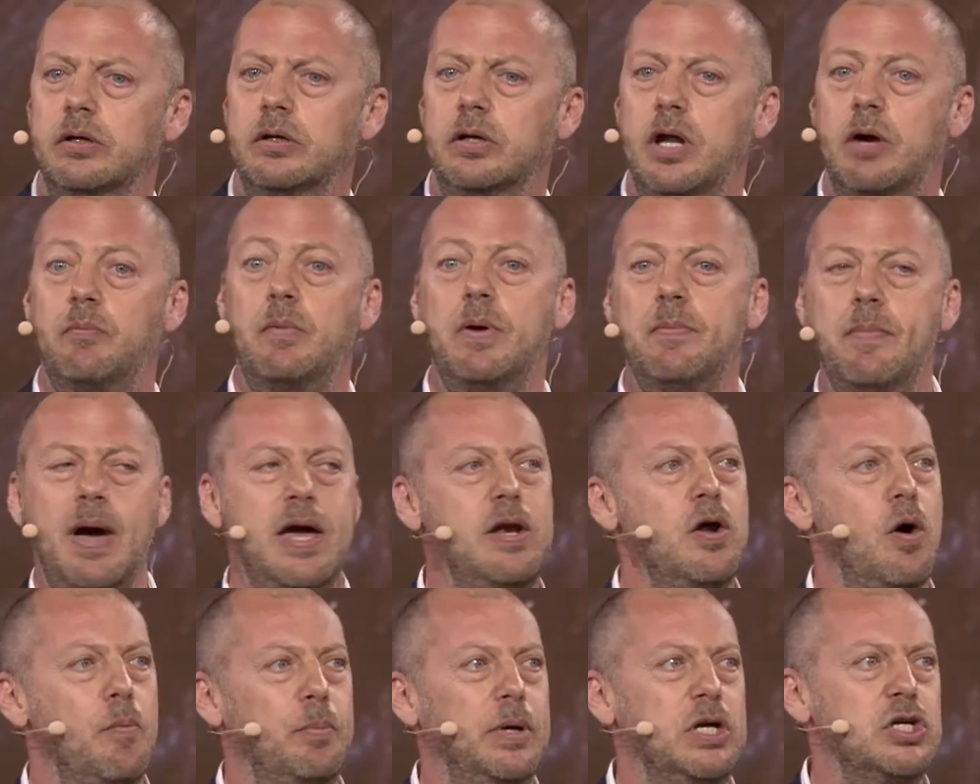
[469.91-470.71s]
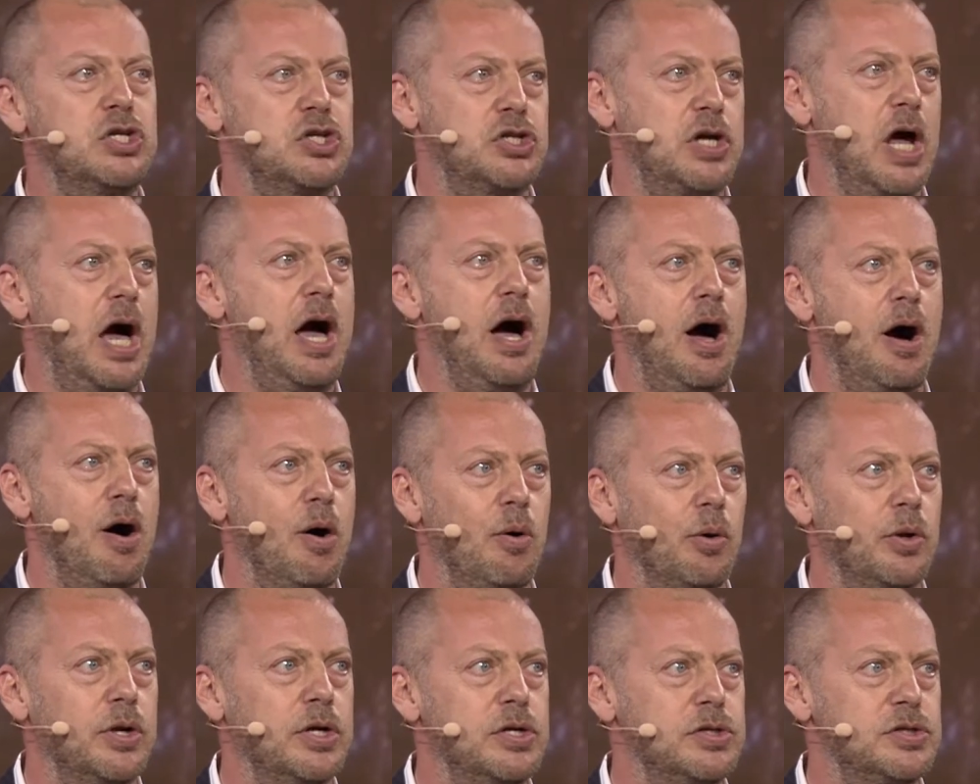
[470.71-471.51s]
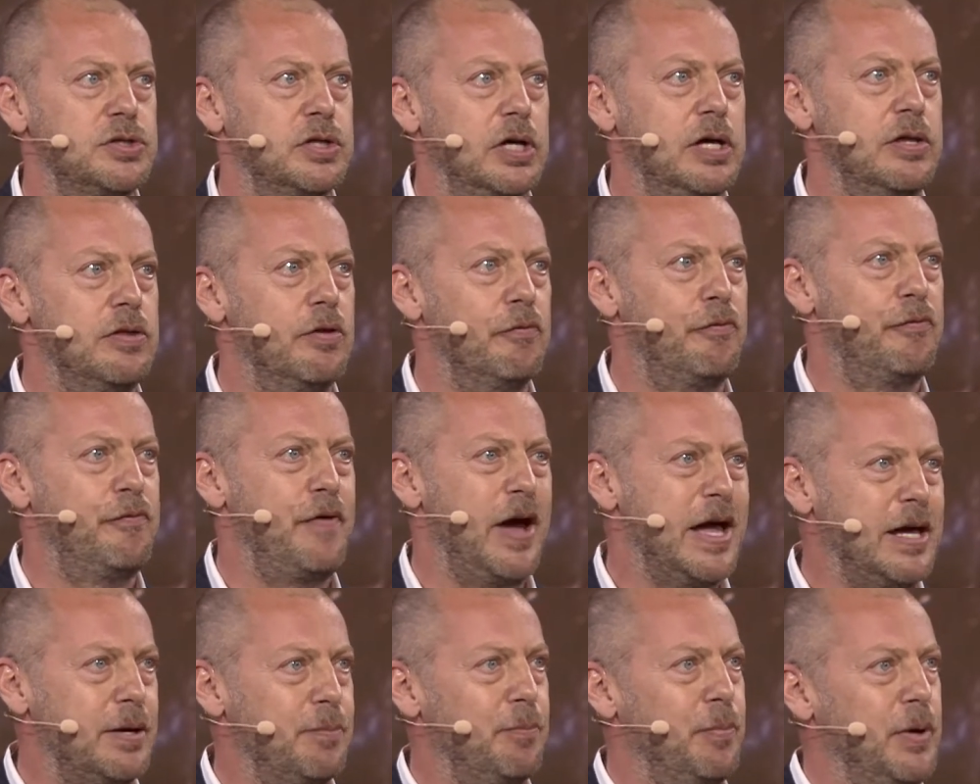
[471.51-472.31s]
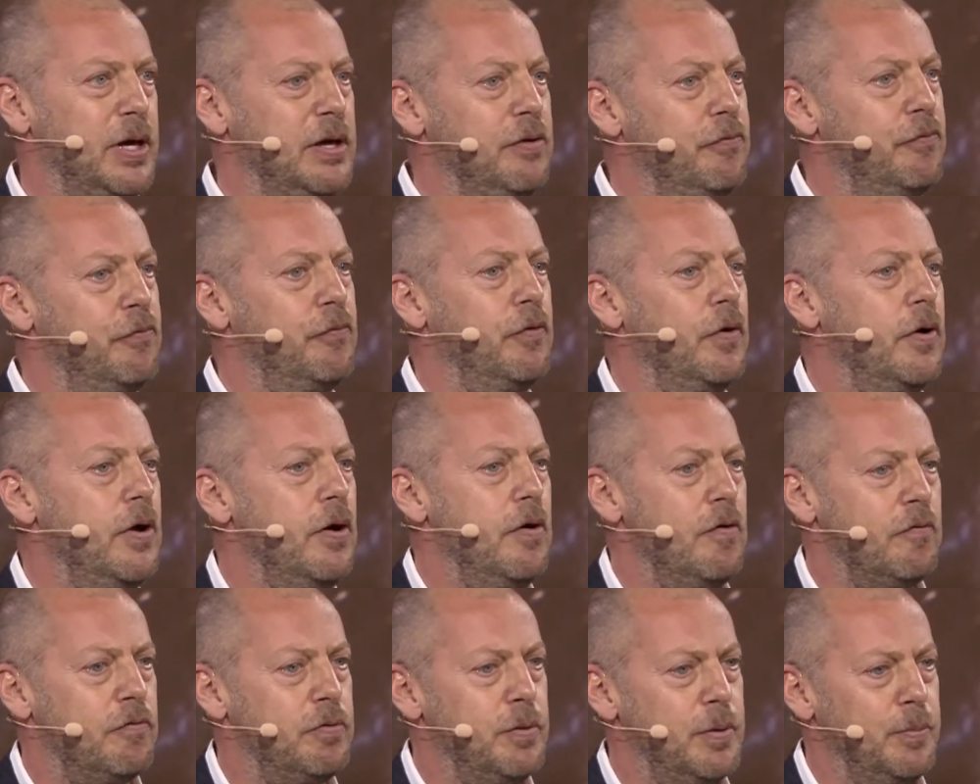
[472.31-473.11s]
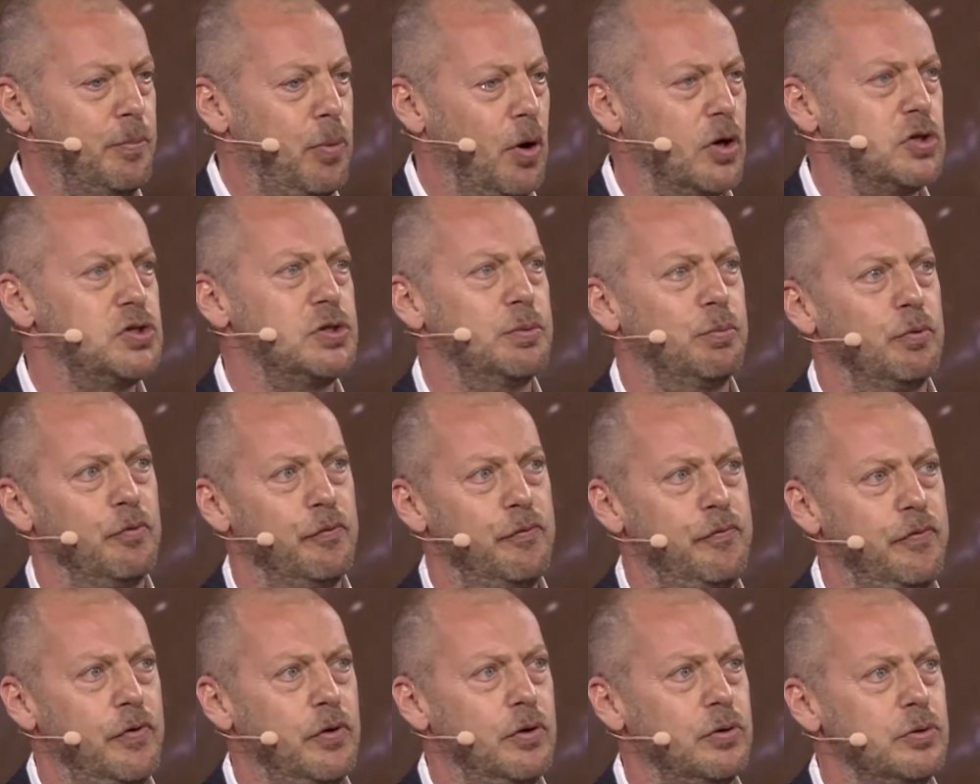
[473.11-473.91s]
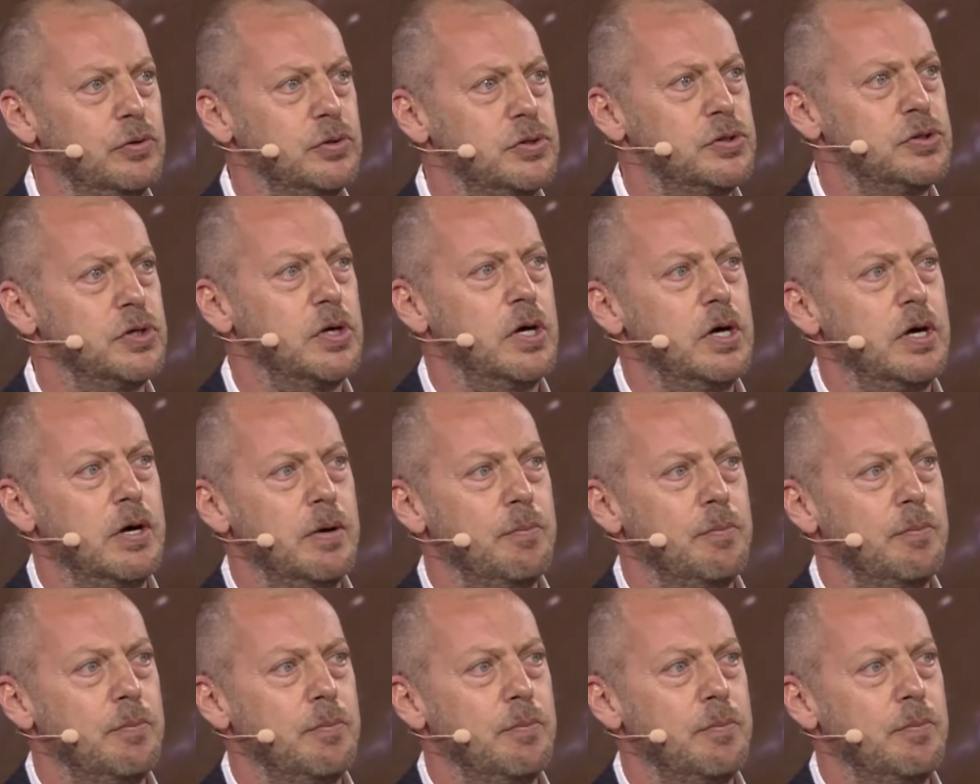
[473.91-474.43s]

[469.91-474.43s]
Like, we may not be shareholders in the fake beef from Impossible Foods,